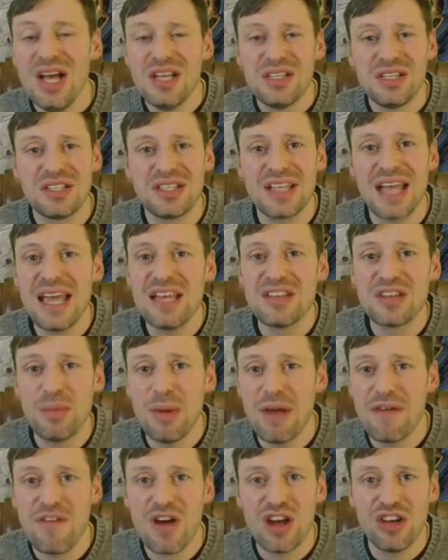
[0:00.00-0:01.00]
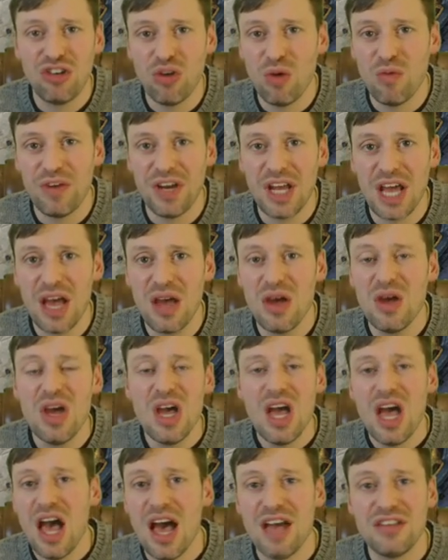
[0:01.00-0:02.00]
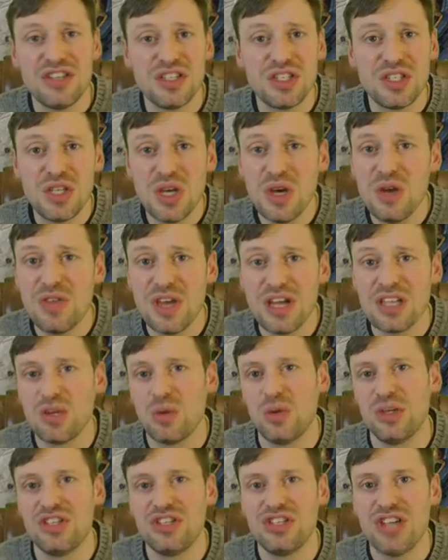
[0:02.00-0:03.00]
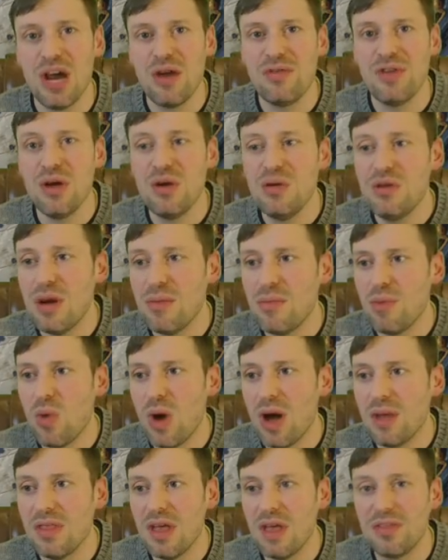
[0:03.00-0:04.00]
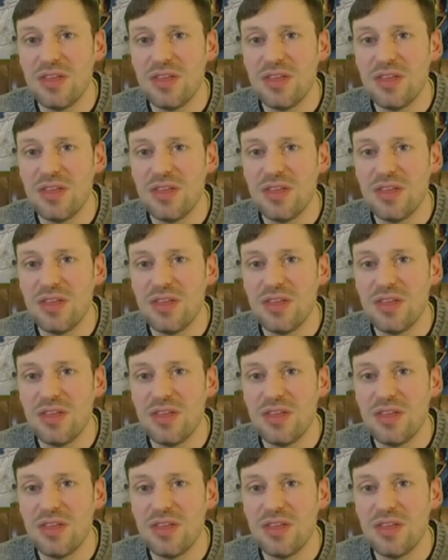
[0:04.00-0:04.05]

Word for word: So today's gonna be a very short video. Uh, just two things I wanted to share with you. Number one,